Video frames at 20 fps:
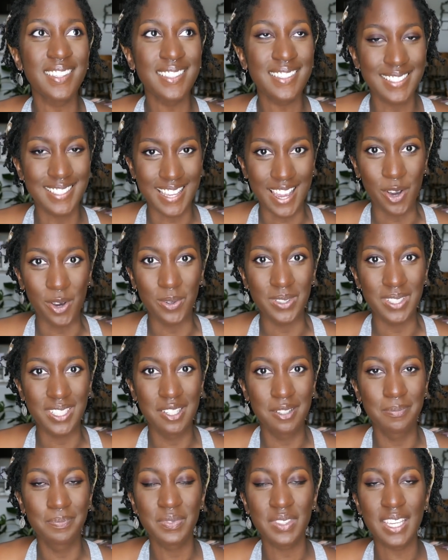doubt.
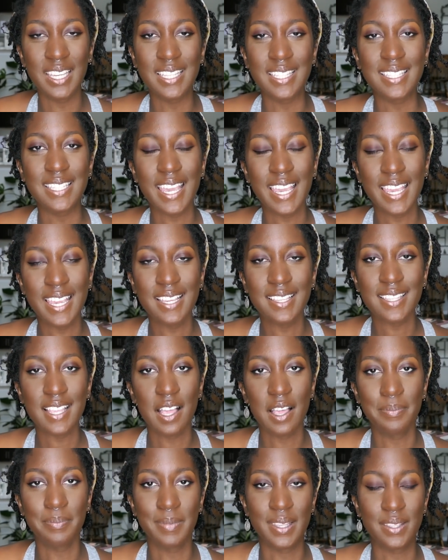It takes
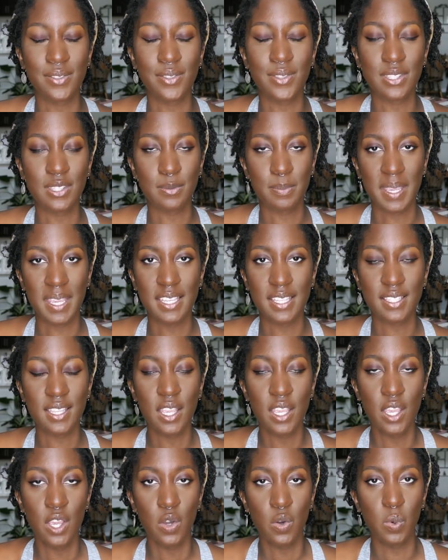up mental space.
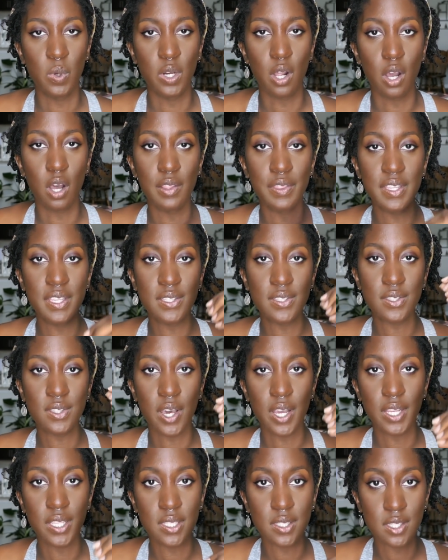When all these
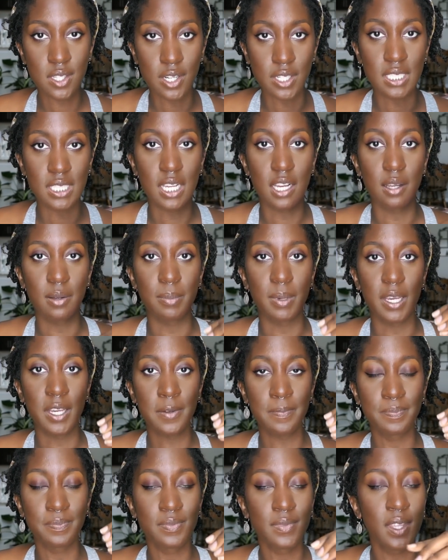thoughts start to come
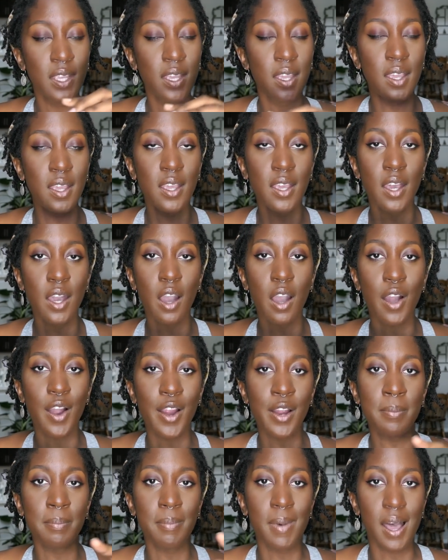up,
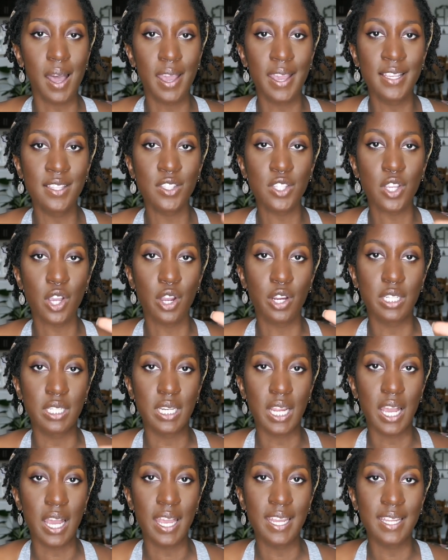our minds are
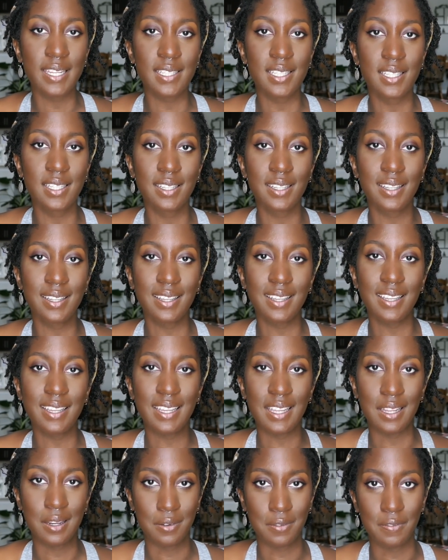not
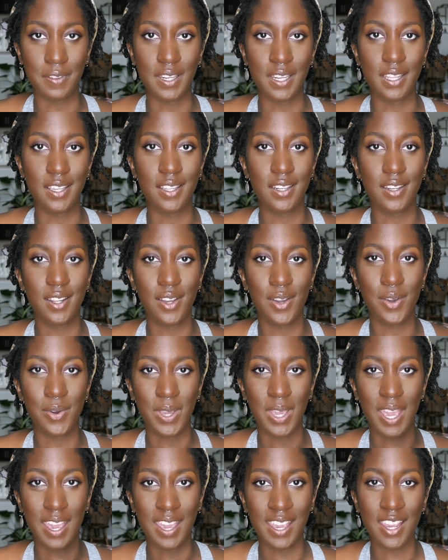infinite.
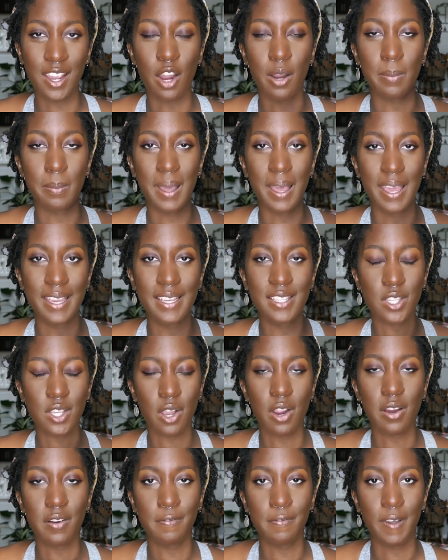Okay, our minds
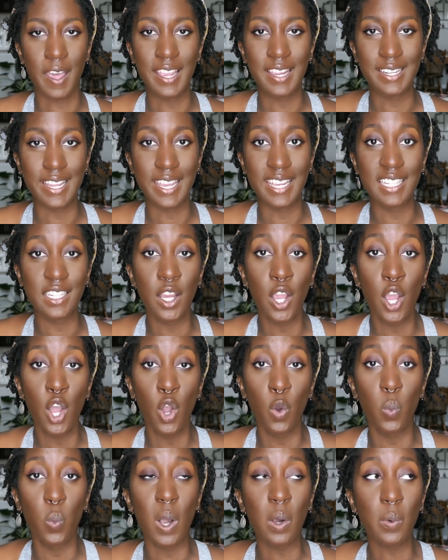are finite.
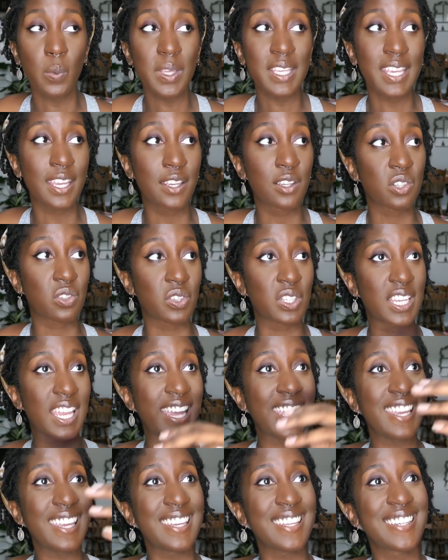What we can
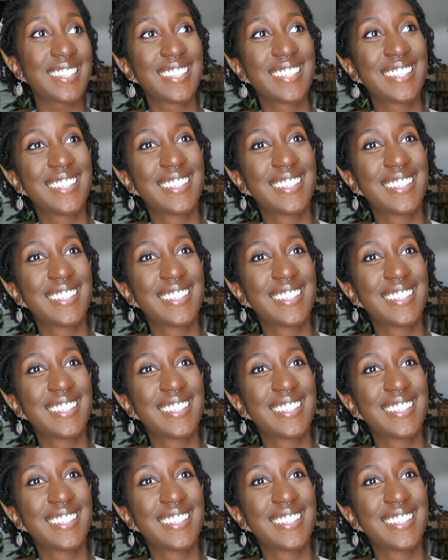create